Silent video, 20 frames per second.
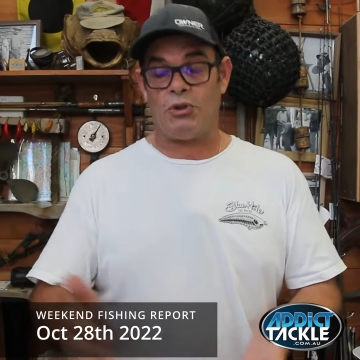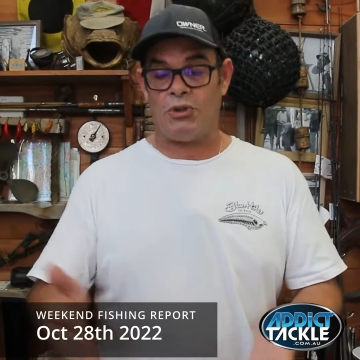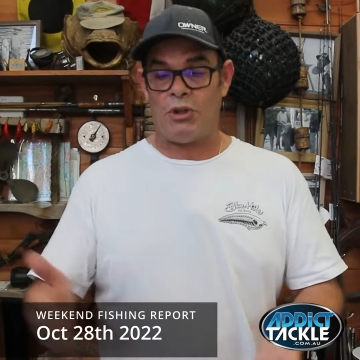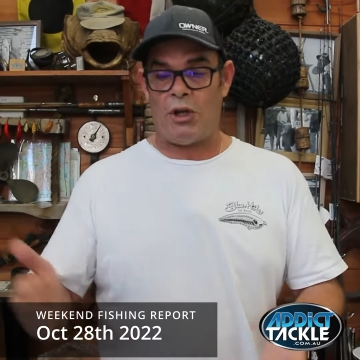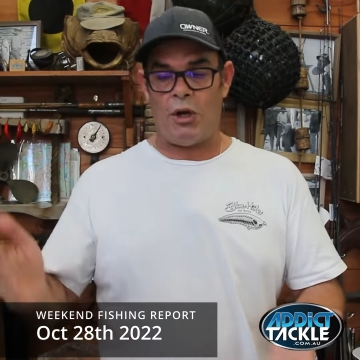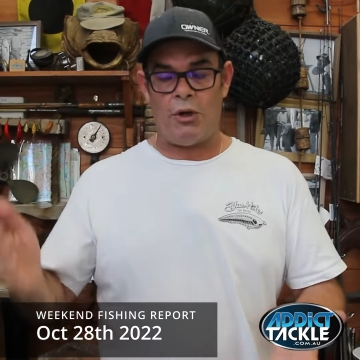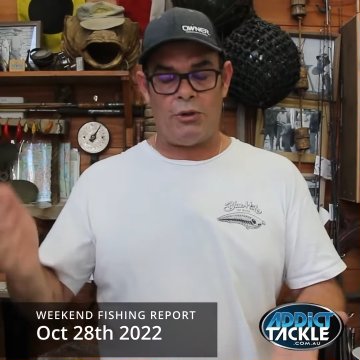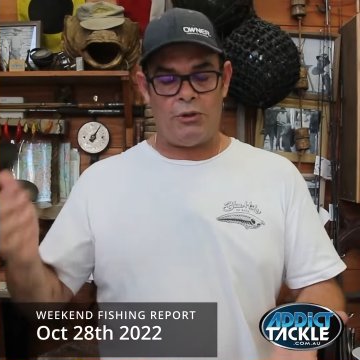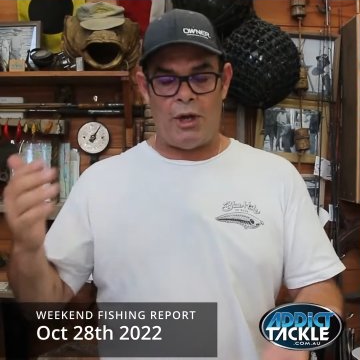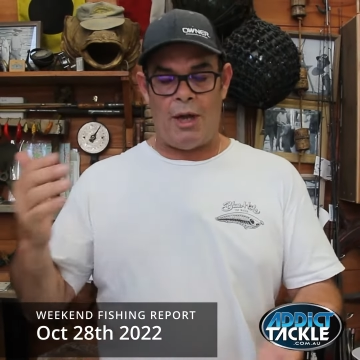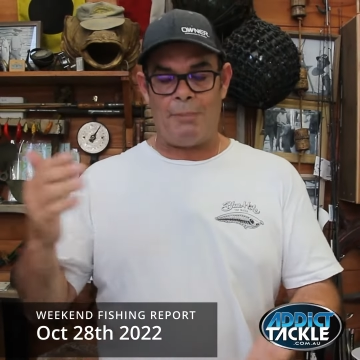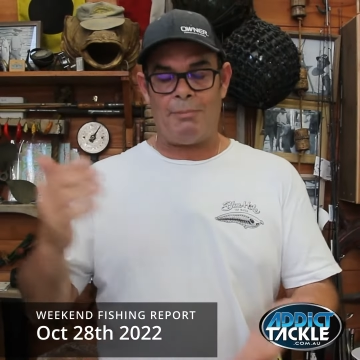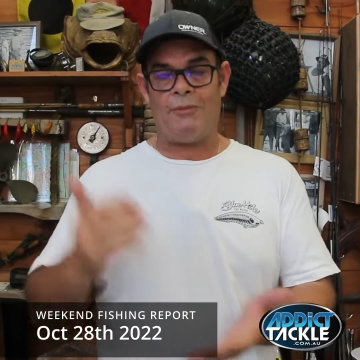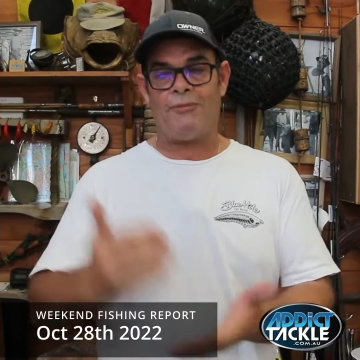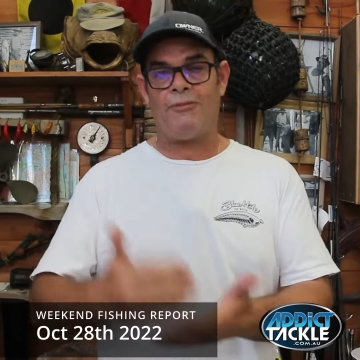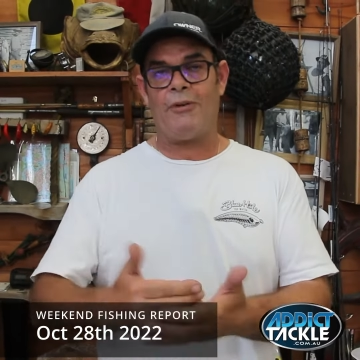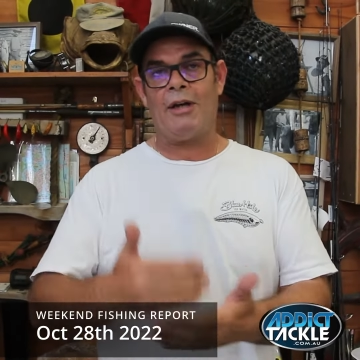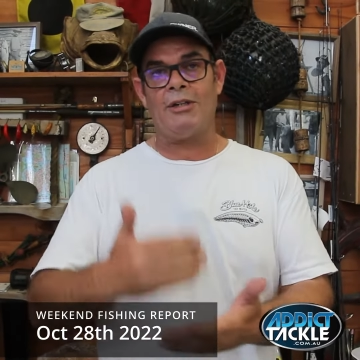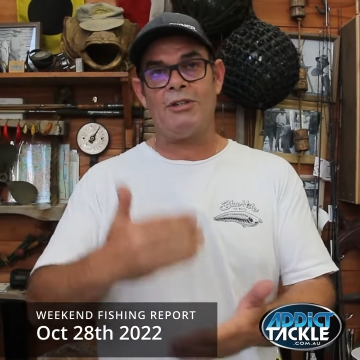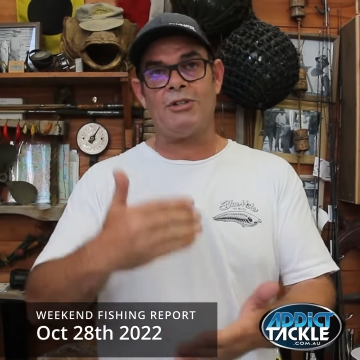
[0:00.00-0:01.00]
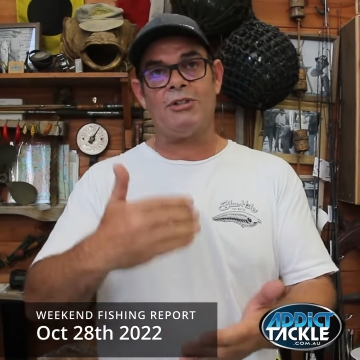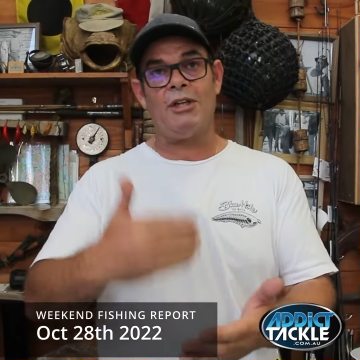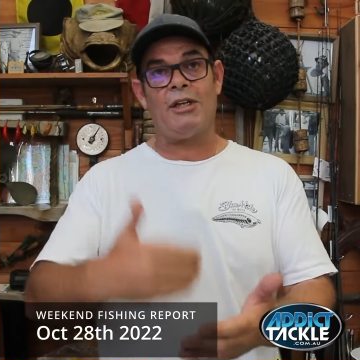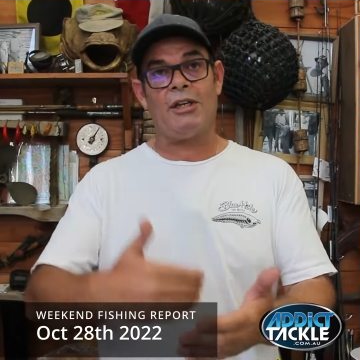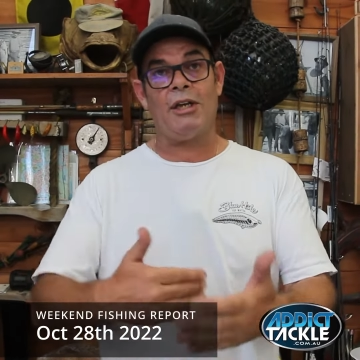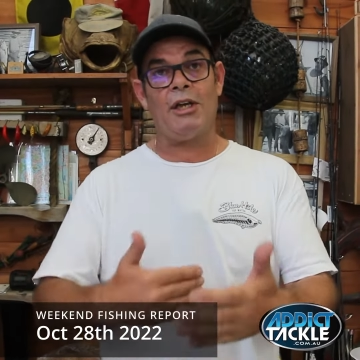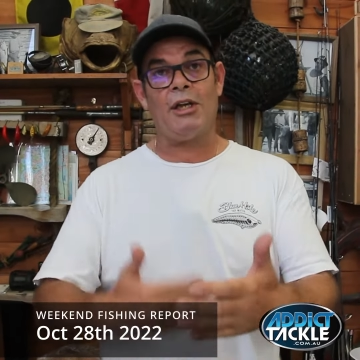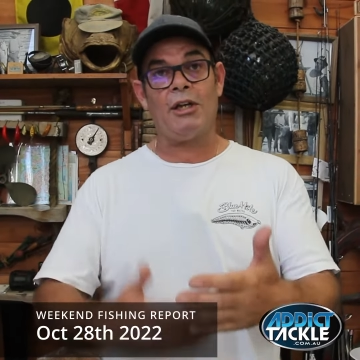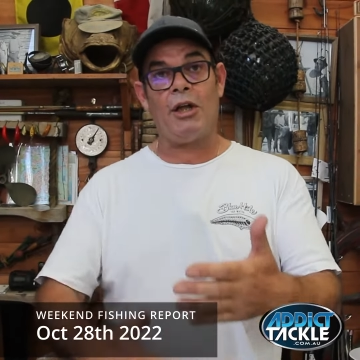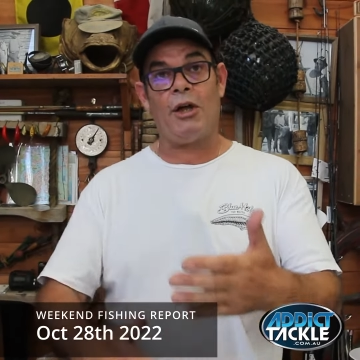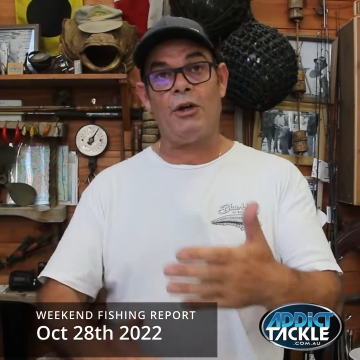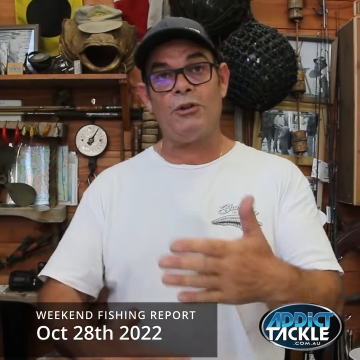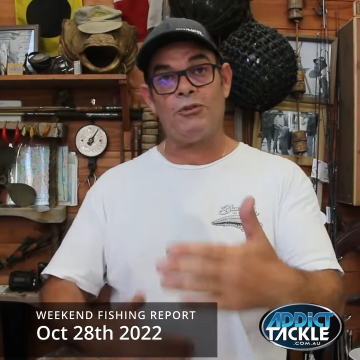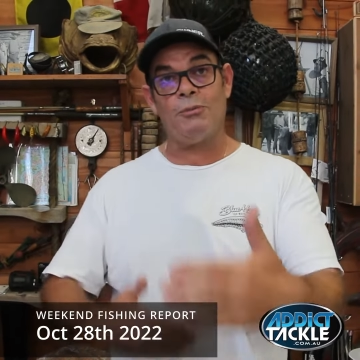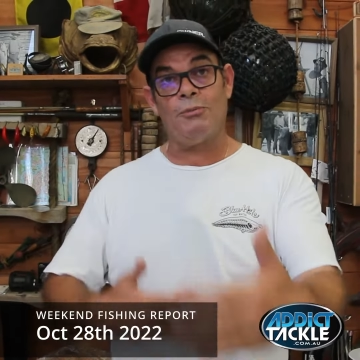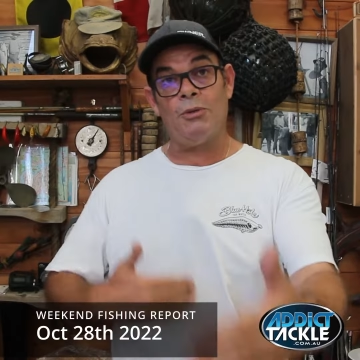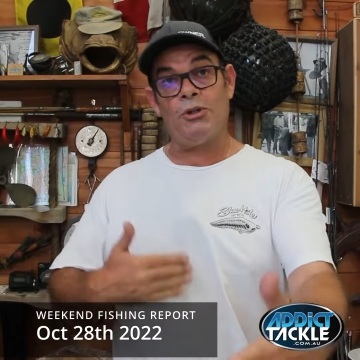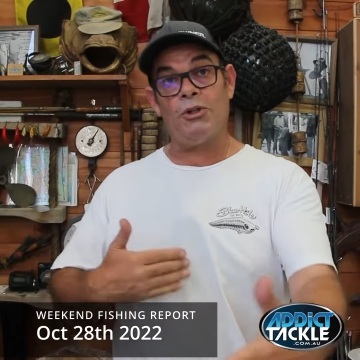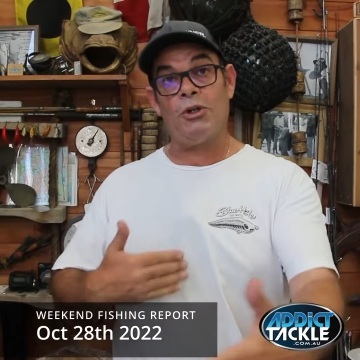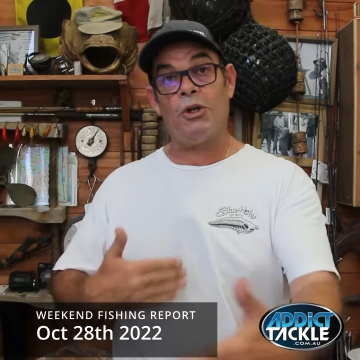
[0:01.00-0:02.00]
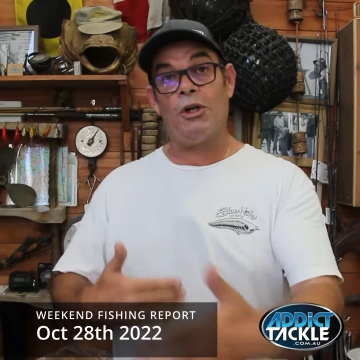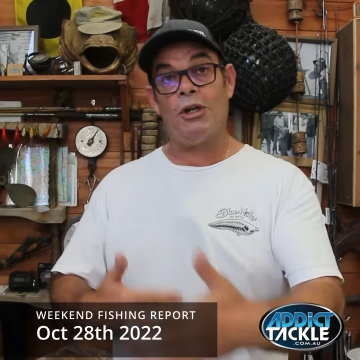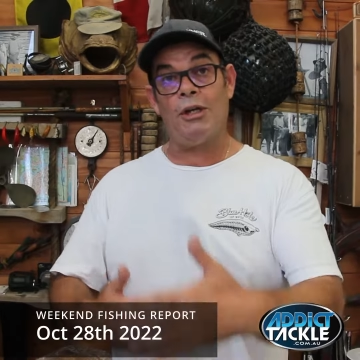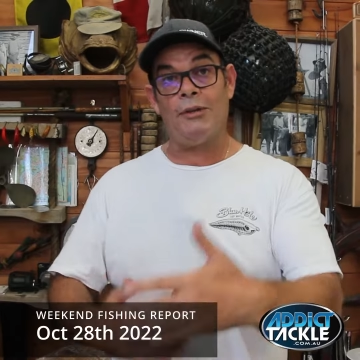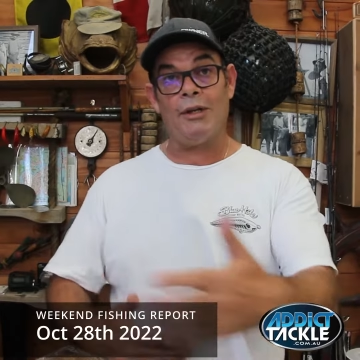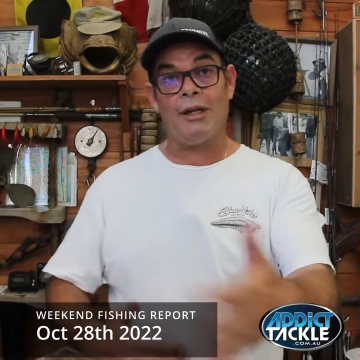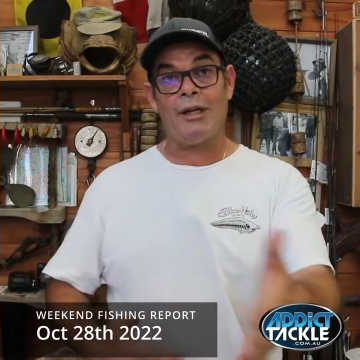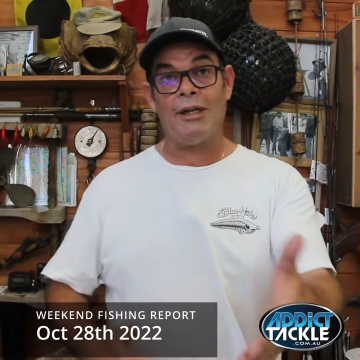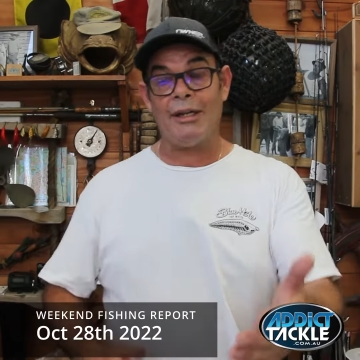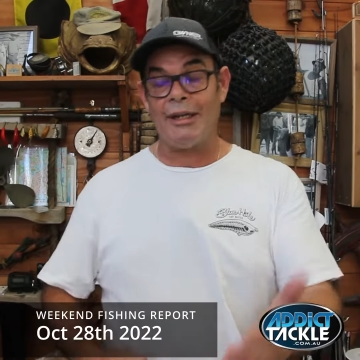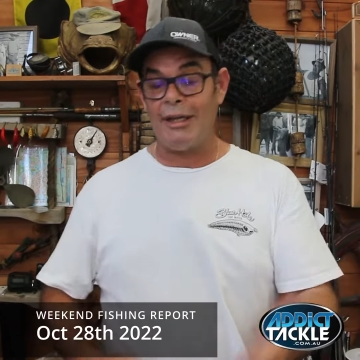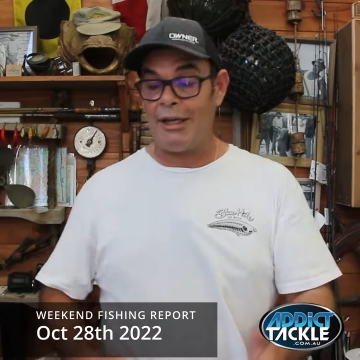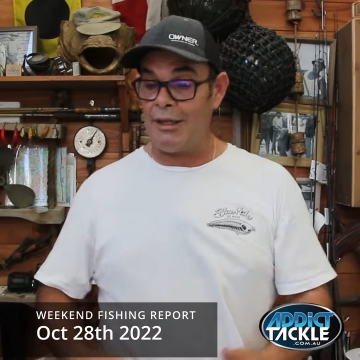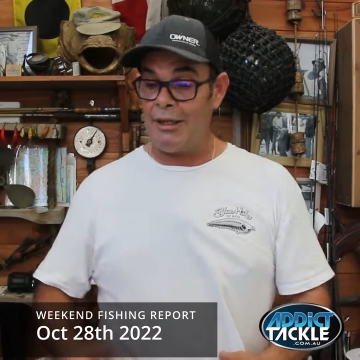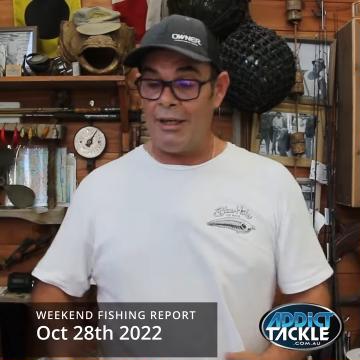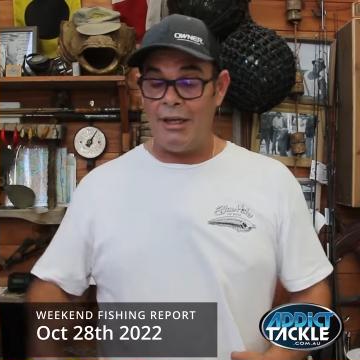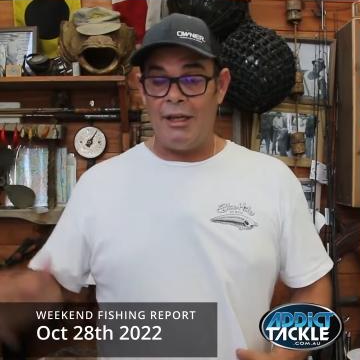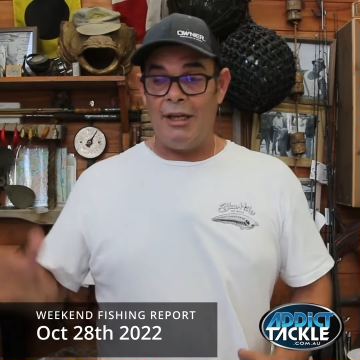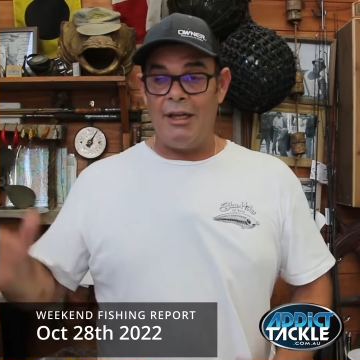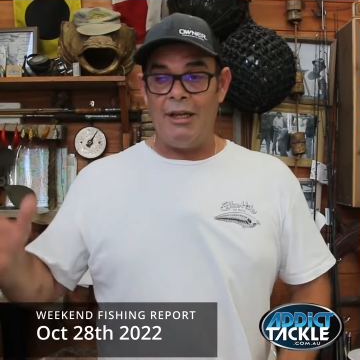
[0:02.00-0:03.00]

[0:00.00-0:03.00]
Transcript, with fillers: so don't be afraid to stick in close from the dirty and the clean.